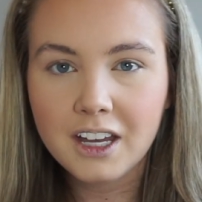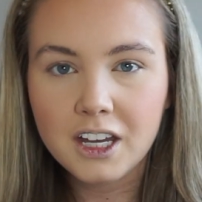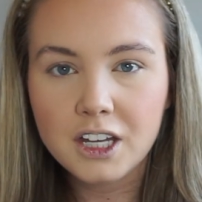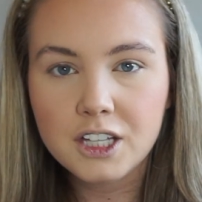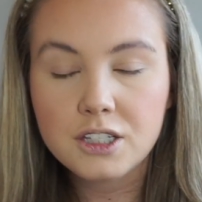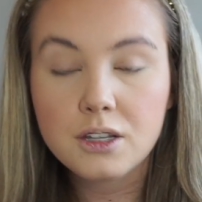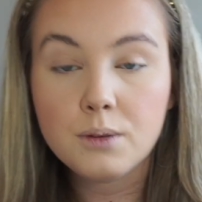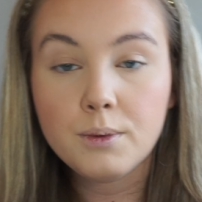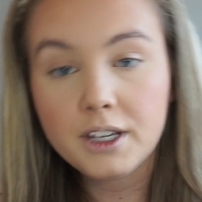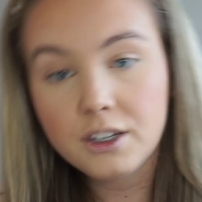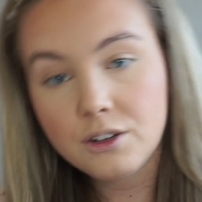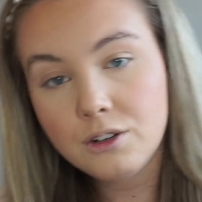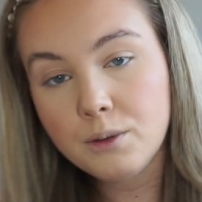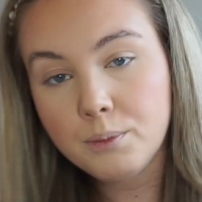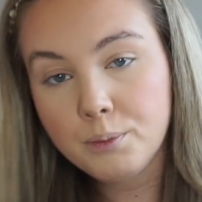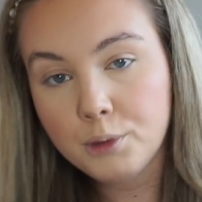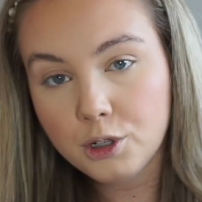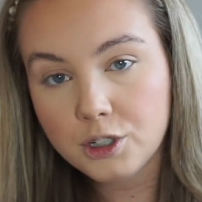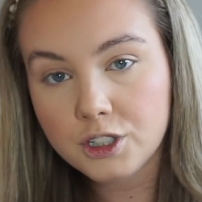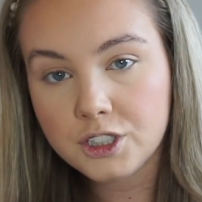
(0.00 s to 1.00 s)
so when you're a
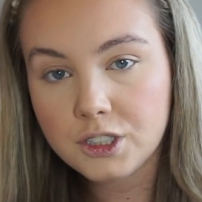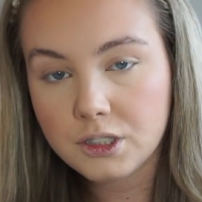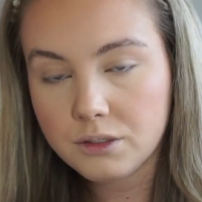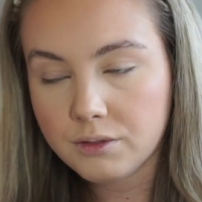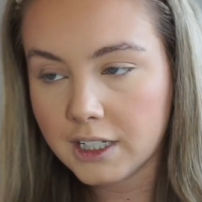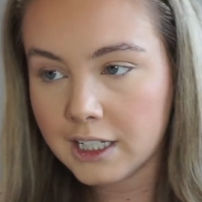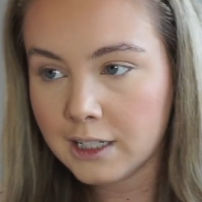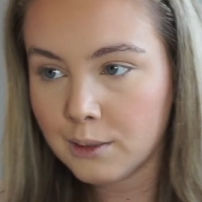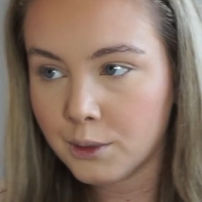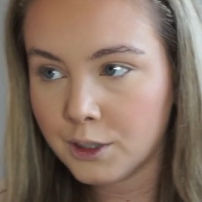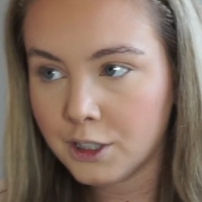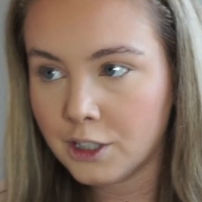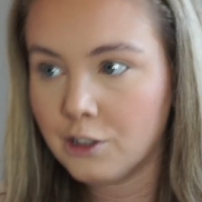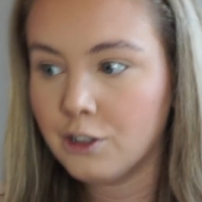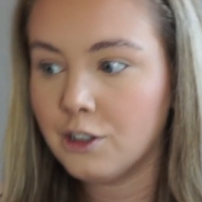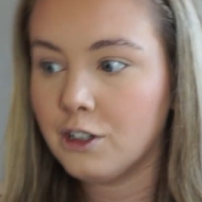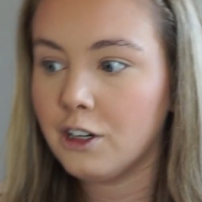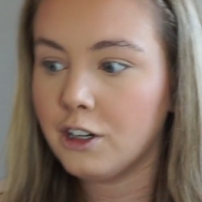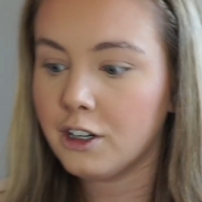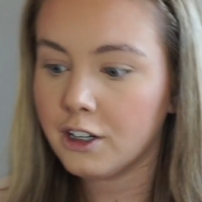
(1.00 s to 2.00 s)
bride you really want to
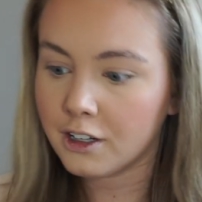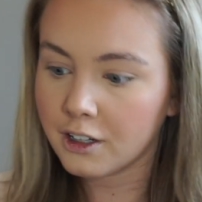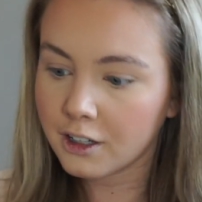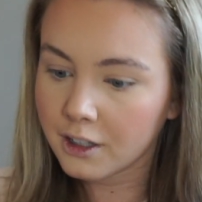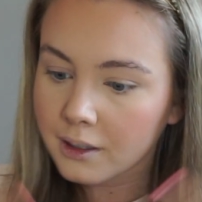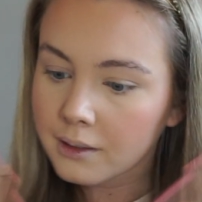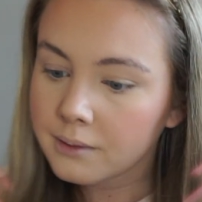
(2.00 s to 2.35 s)
look like